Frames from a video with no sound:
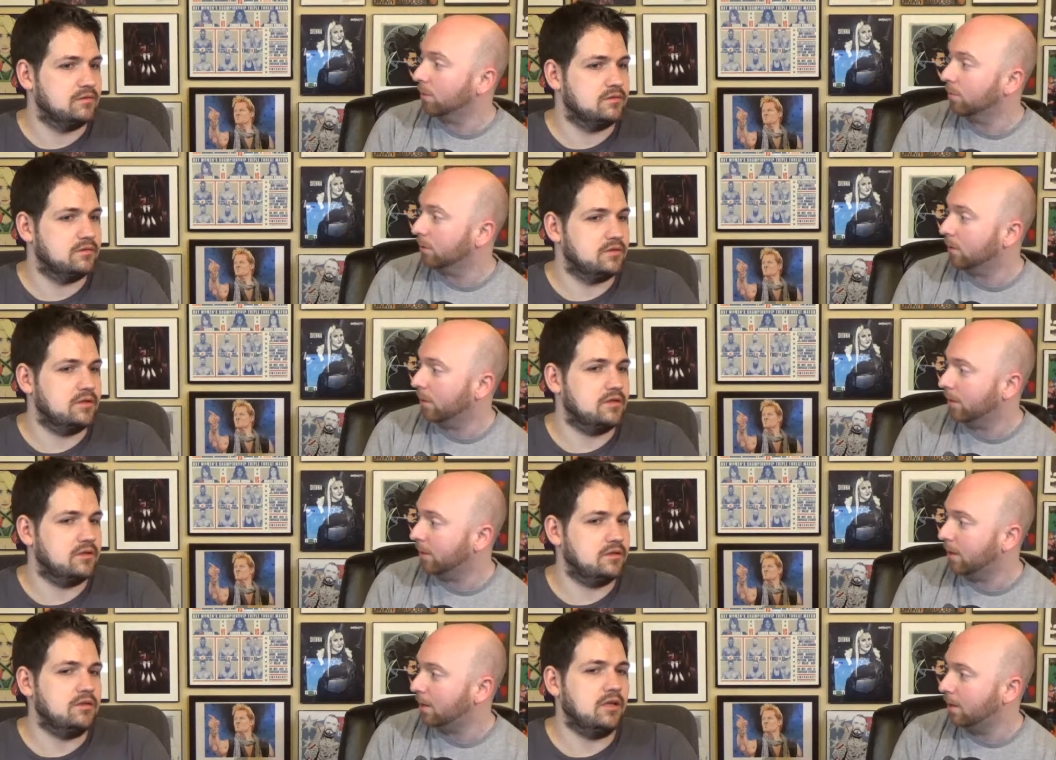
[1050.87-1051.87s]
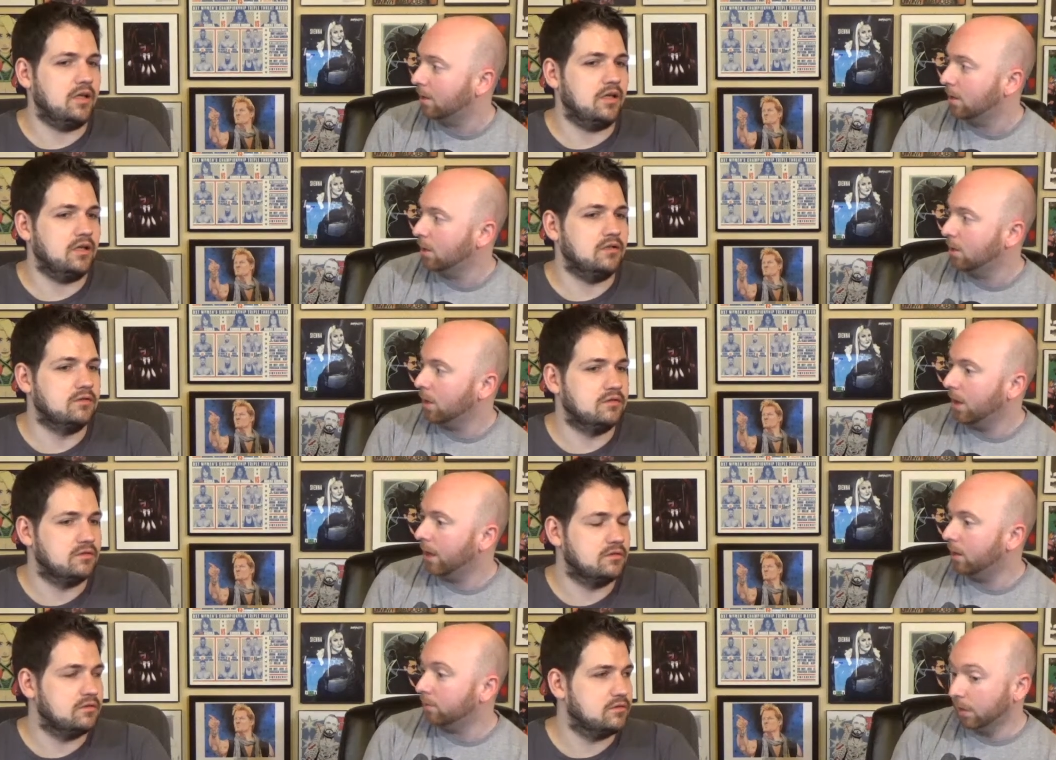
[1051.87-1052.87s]
Speaker 1: and everything like that. Uh huh.
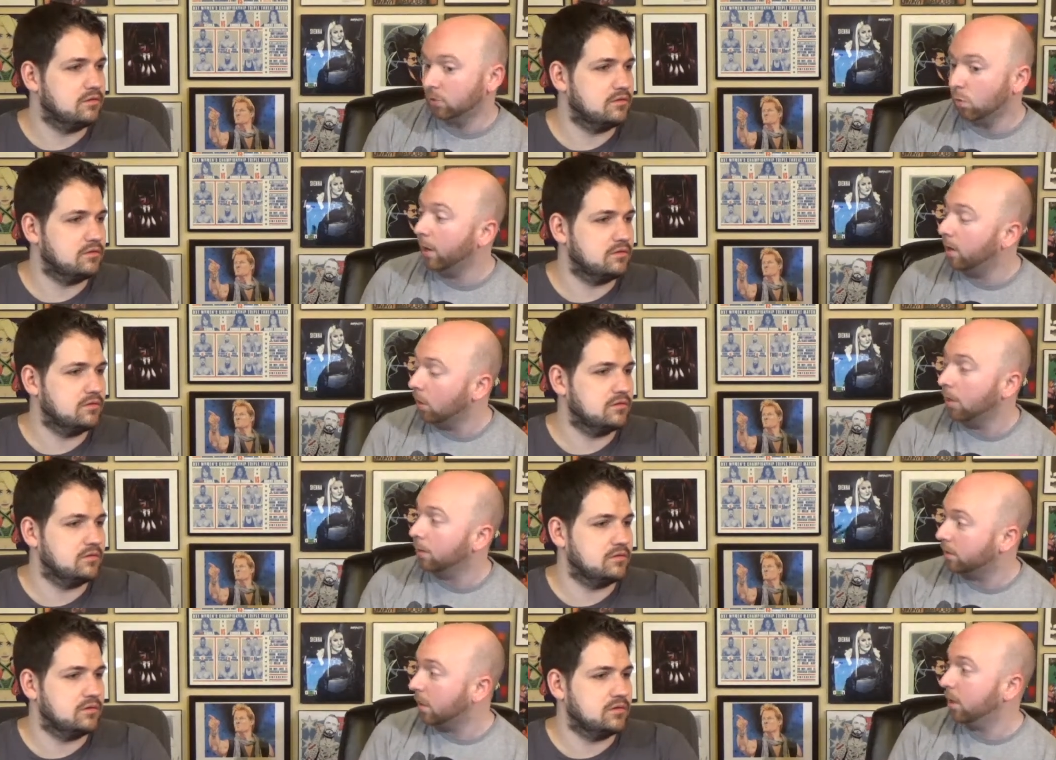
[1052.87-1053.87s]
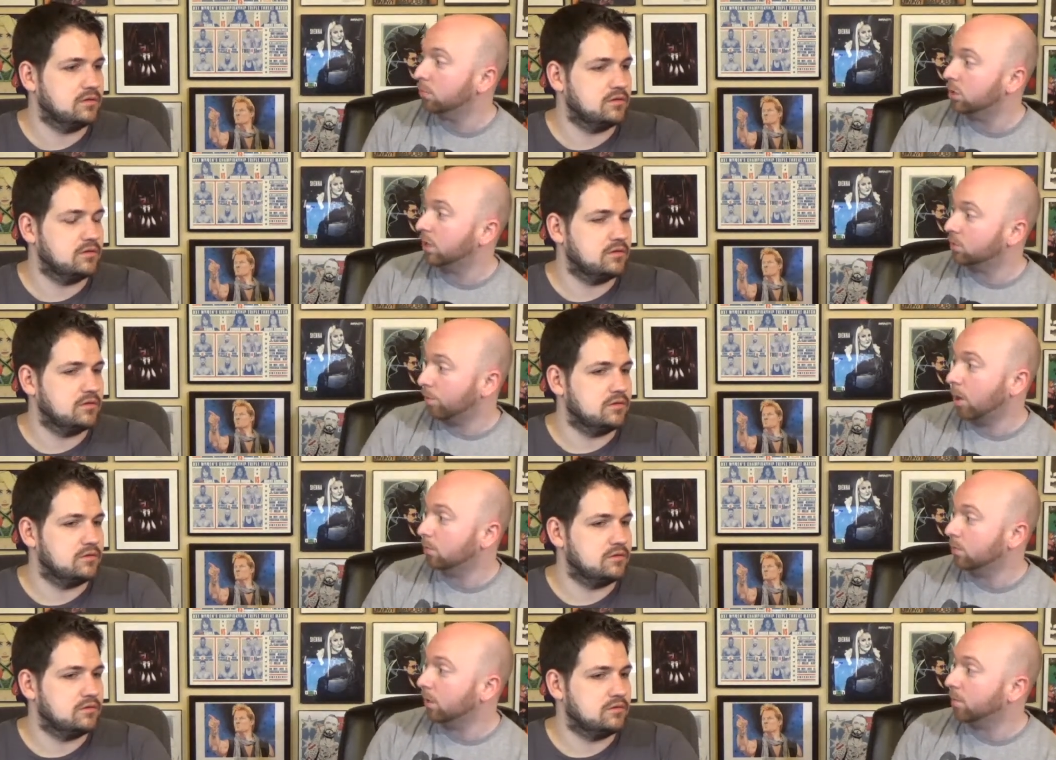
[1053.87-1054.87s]
And that's why a lot of the time she has
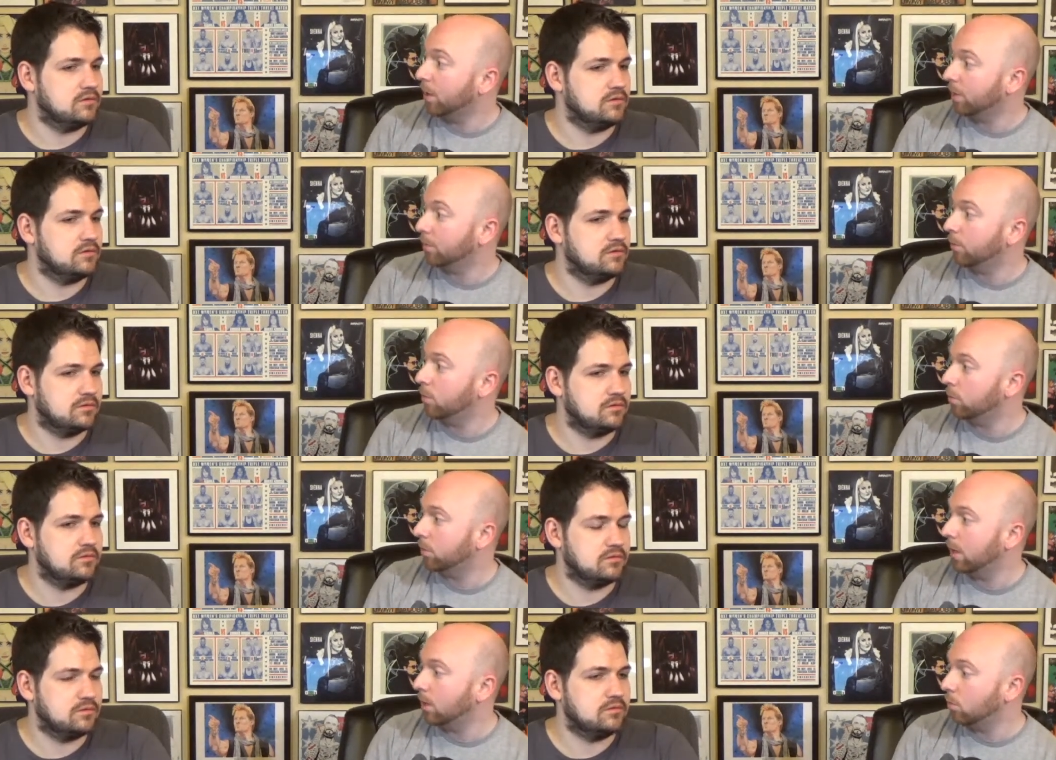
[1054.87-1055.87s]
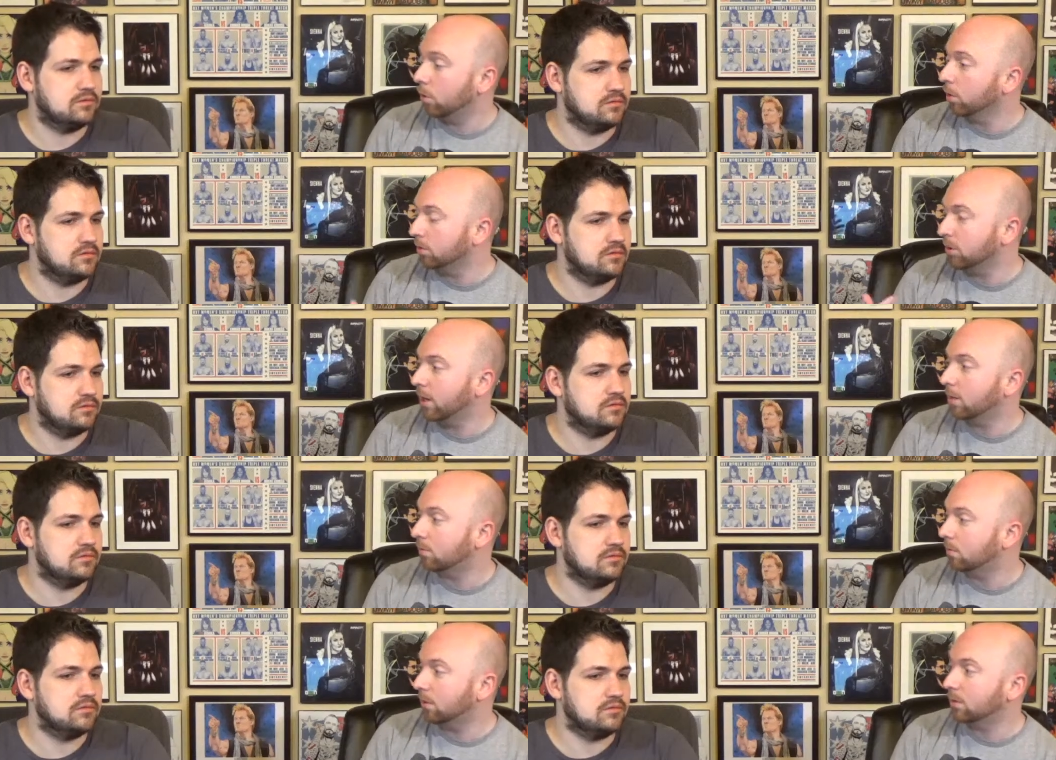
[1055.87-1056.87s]
problems on the microphone with getting words out
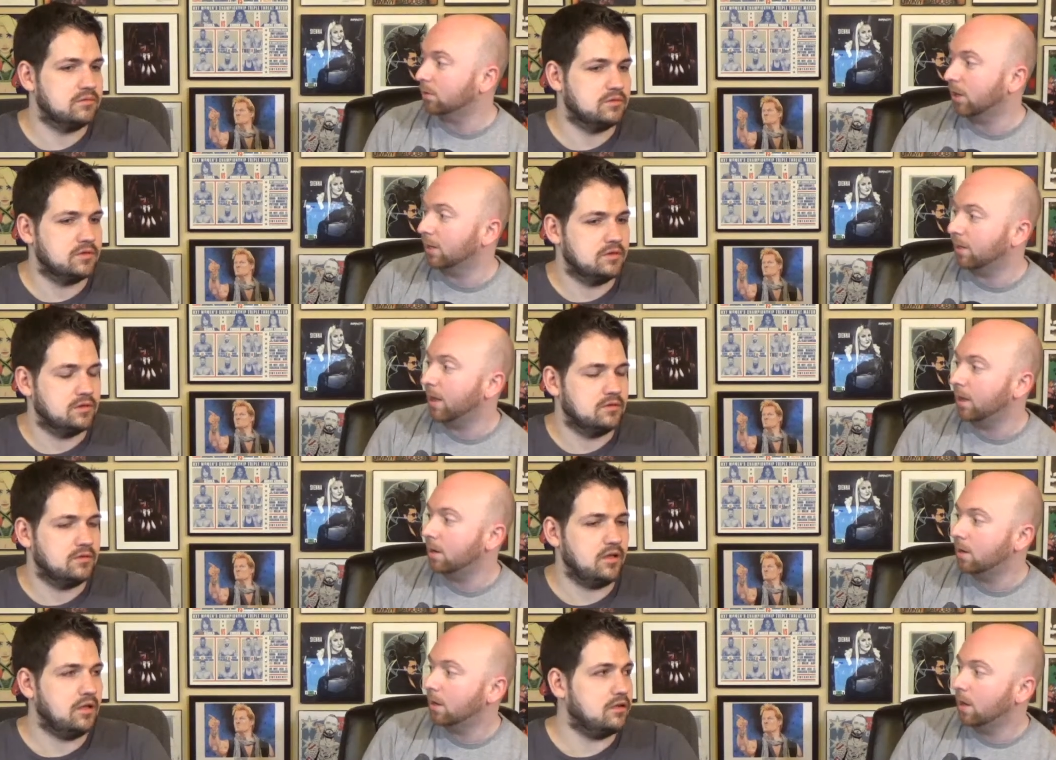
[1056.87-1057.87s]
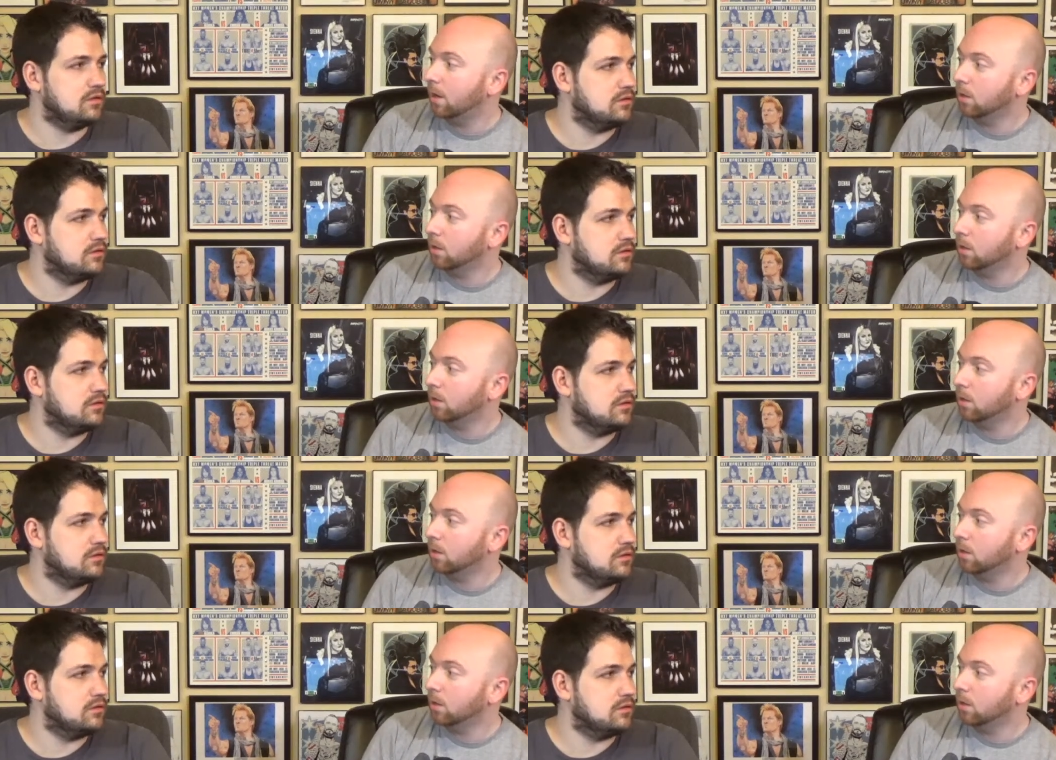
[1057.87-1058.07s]
and things like that. Uh huh.